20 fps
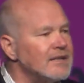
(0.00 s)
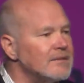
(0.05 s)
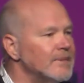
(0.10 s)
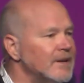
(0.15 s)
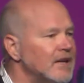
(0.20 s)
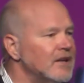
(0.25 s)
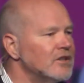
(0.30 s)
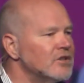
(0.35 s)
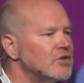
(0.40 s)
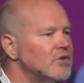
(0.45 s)

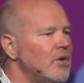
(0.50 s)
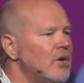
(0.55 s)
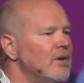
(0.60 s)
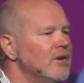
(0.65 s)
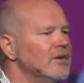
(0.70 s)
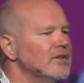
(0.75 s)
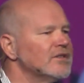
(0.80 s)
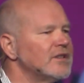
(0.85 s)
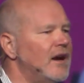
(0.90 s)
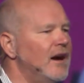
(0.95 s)

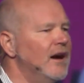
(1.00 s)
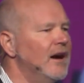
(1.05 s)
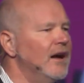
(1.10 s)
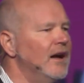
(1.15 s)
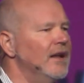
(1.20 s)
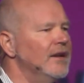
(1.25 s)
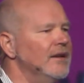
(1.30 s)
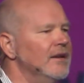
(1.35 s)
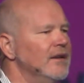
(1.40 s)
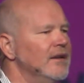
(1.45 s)
controls
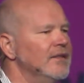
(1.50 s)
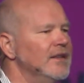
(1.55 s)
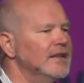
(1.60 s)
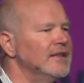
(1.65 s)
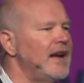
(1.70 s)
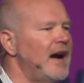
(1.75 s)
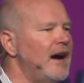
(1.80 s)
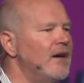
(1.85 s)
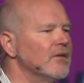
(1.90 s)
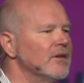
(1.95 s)
on the
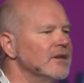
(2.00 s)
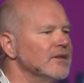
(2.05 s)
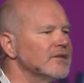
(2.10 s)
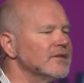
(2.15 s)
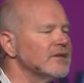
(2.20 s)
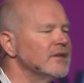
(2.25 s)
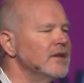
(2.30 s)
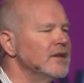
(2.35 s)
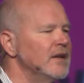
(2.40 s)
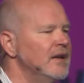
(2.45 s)

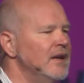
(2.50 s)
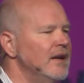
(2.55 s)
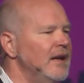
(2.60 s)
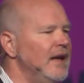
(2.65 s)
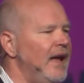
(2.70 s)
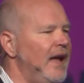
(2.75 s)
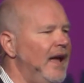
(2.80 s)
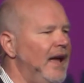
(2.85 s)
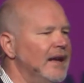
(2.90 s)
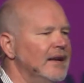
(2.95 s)
towers.
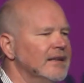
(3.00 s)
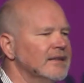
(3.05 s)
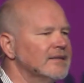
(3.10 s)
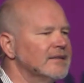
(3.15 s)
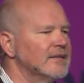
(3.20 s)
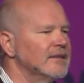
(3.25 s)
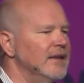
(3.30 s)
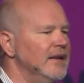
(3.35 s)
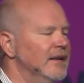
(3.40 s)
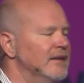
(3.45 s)
And
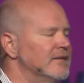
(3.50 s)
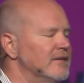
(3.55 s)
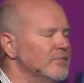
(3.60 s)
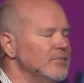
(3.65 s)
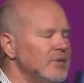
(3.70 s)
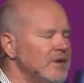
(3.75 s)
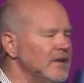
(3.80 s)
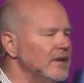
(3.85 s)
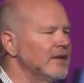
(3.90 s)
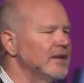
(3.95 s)
it's
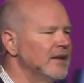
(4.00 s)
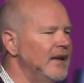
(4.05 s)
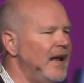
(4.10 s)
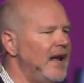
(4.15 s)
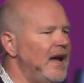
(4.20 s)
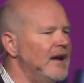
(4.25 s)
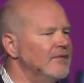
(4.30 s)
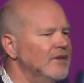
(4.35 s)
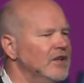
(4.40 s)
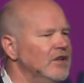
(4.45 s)
really going to
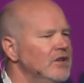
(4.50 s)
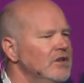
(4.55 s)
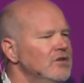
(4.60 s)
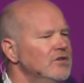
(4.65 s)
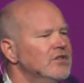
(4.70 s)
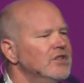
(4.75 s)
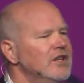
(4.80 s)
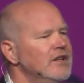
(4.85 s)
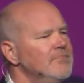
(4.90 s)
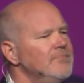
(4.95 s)
have a
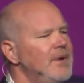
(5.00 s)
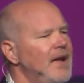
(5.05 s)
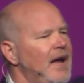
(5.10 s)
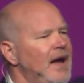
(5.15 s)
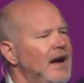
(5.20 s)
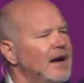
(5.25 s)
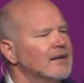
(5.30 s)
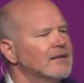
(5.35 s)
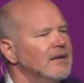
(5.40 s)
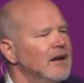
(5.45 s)
huge
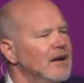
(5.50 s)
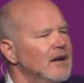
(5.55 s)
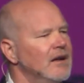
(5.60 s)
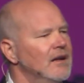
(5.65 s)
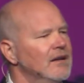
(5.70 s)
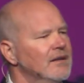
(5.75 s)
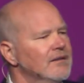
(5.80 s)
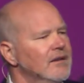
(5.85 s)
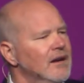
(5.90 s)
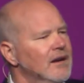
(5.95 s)
impact
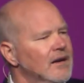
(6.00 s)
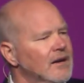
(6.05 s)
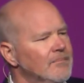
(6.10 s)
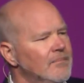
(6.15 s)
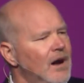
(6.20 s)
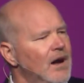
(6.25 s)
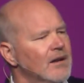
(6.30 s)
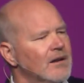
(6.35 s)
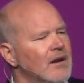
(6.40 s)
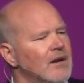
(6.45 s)
on
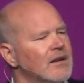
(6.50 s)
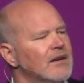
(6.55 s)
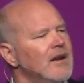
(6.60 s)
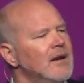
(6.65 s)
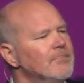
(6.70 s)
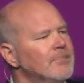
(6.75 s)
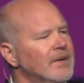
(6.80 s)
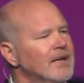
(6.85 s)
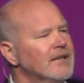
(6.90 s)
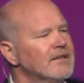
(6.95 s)
our
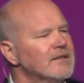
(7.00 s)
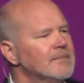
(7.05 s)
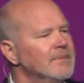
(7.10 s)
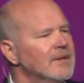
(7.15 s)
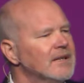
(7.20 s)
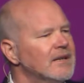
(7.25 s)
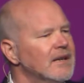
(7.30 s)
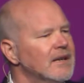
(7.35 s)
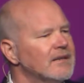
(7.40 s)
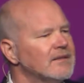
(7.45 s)
companies
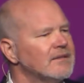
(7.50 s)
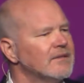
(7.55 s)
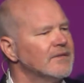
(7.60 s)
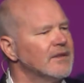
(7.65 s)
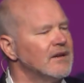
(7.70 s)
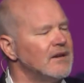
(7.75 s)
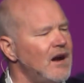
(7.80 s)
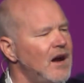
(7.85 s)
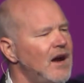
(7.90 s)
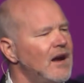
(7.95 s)
because of the
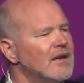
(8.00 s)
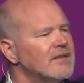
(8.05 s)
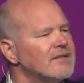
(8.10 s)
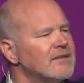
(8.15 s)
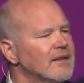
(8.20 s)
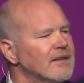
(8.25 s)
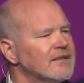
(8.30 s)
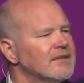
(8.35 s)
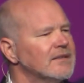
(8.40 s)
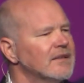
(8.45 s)
cost
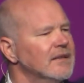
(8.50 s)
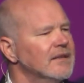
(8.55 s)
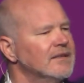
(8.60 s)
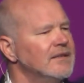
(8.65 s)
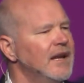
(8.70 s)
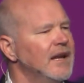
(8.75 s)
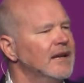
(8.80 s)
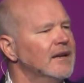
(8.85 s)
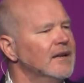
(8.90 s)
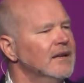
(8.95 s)
that it's going to
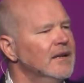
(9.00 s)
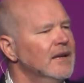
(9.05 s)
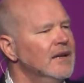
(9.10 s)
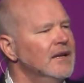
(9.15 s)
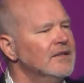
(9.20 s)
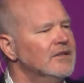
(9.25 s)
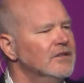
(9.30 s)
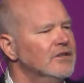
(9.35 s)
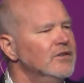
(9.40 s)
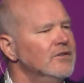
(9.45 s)
take
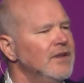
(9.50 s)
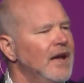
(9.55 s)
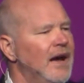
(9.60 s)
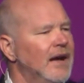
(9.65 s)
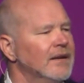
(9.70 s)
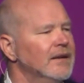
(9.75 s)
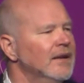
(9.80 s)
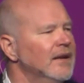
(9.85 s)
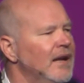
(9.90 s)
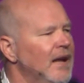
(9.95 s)
to do
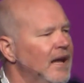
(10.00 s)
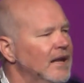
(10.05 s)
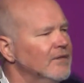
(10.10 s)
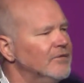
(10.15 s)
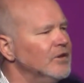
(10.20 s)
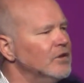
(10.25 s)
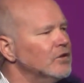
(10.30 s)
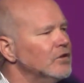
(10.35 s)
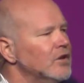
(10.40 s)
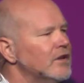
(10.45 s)
that. And
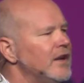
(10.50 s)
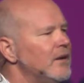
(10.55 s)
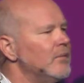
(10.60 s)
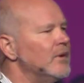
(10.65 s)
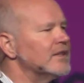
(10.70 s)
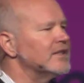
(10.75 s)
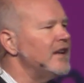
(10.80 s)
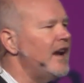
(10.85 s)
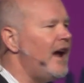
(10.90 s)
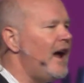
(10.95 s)
if you look at
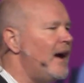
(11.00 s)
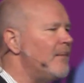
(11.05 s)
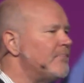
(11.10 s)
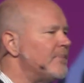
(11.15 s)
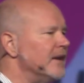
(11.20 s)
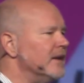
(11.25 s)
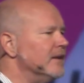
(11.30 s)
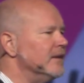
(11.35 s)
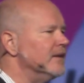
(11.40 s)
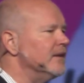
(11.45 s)
what's
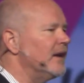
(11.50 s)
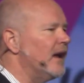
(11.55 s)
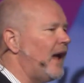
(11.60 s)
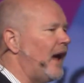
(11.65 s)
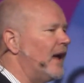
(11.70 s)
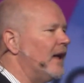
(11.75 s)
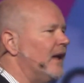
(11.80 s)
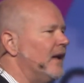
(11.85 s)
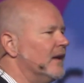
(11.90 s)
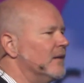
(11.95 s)
happened
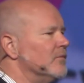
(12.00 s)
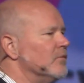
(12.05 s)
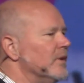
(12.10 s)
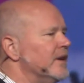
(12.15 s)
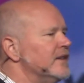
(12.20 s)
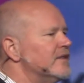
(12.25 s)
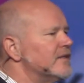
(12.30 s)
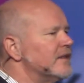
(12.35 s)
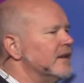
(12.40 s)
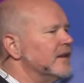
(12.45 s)
in
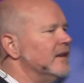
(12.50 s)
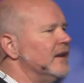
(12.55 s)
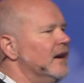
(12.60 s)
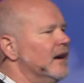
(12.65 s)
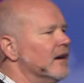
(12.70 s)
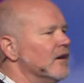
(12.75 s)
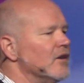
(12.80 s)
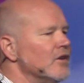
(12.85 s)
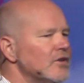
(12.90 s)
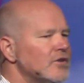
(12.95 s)
recent
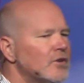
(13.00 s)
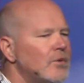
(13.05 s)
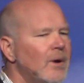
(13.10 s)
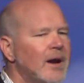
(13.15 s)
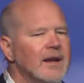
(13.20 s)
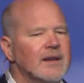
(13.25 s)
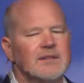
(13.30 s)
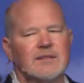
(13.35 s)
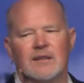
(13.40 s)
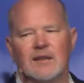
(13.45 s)

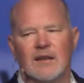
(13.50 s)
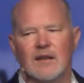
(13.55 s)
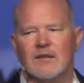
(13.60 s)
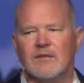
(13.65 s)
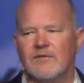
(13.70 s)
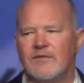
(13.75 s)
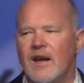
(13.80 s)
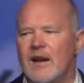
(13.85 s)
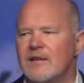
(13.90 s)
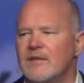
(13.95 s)
earthquakes, and
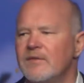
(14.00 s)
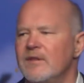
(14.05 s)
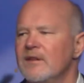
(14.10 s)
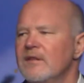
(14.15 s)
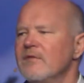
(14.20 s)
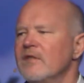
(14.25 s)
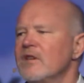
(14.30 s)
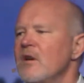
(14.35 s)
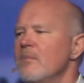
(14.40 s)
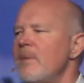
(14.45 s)
in fact, if you
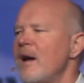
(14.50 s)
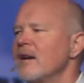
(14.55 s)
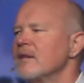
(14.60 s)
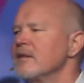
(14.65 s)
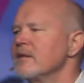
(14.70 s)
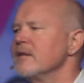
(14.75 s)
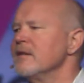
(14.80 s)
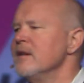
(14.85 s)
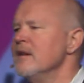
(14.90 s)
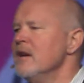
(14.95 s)
even go back
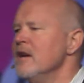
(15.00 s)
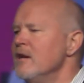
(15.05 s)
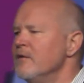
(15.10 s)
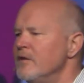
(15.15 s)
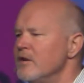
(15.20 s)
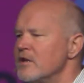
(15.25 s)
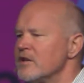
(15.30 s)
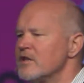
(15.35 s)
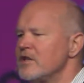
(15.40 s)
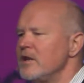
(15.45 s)
to
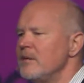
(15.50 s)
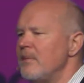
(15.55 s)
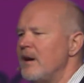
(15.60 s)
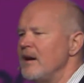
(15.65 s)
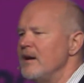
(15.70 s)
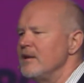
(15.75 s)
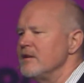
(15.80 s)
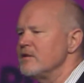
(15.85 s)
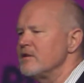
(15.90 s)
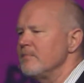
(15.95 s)

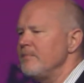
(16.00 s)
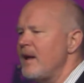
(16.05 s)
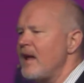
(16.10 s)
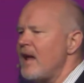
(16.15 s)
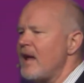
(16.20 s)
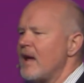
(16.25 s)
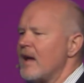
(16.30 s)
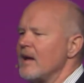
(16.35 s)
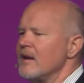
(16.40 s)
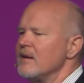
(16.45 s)
Fukushima in
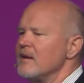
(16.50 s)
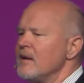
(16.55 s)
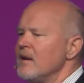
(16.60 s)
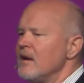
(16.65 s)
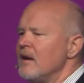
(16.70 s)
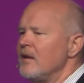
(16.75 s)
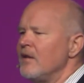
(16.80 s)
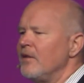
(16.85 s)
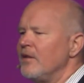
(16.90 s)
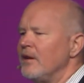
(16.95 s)
Japan,
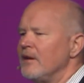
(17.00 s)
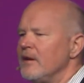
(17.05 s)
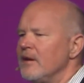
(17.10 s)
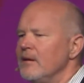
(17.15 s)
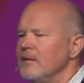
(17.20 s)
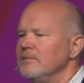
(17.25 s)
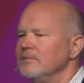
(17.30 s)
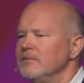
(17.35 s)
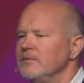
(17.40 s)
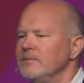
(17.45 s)

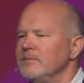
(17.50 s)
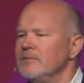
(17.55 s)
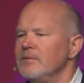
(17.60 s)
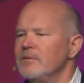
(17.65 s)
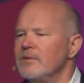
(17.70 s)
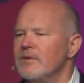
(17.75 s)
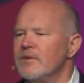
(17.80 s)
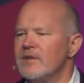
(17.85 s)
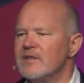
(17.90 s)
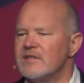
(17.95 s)

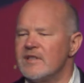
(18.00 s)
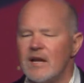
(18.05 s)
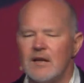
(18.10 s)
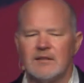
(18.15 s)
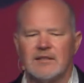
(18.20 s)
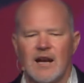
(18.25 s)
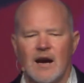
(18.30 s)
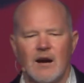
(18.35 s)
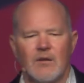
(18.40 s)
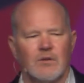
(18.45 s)
the cell
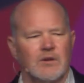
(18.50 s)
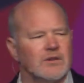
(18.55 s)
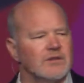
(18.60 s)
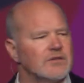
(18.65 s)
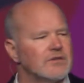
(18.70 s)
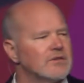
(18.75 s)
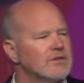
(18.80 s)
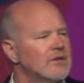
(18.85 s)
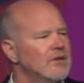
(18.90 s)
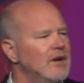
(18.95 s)

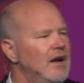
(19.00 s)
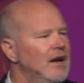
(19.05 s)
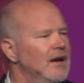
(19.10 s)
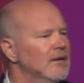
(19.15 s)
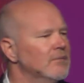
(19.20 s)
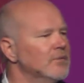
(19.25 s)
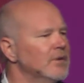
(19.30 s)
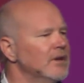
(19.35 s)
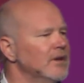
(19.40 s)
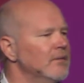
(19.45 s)
towers
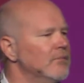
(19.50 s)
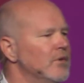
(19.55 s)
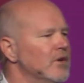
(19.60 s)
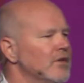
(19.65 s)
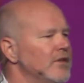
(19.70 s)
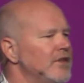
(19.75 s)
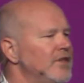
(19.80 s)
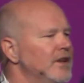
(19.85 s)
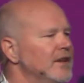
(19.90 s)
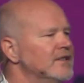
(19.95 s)
really were
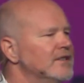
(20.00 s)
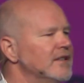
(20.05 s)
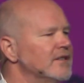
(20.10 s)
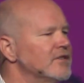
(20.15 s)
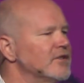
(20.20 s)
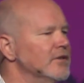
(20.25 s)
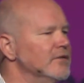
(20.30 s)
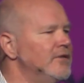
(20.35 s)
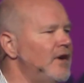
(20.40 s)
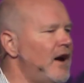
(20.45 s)
the things that
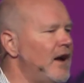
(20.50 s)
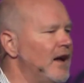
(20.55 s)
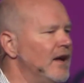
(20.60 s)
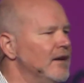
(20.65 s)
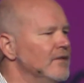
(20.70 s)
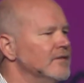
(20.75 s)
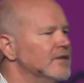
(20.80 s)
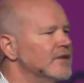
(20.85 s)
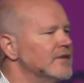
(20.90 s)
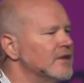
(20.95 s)

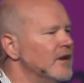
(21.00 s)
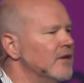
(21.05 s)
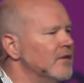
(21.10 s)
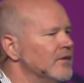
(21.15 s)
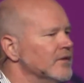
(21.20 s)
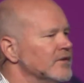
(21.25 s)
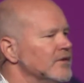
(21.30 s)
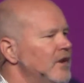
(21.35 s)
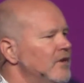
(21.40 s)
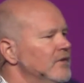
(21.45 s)
survived. So
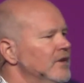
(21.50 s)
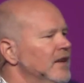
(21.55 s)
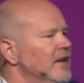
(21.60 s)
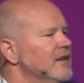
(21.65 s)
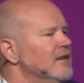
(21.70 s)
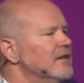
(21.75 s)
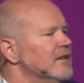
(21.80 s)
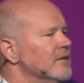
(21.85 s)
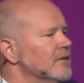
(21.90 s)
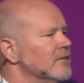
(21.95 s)
there's no
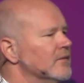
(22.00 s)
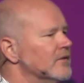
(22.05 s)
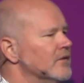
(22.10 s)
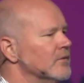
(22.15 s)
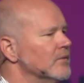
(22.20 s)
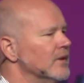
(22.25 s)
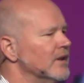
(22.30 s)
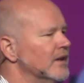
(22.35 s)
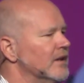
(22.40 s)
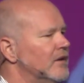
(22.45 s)
need to
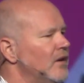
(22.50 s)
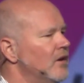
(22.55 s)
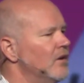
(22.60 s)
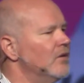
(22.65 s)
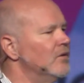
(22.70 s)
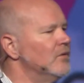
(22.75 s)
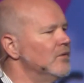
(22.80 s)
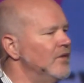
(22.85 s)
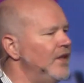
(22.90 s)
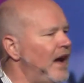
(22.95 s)
really
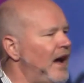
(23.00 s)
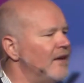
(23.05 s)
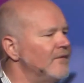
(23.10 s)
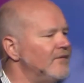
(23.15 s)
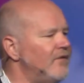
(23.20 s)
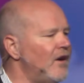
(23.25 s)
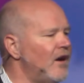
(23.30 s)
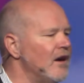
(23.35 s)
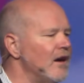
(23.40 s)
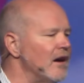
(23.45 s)
go that
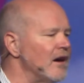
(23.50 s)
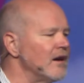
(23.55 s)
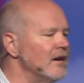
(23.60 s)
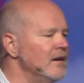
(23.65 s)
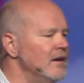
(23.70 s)
far.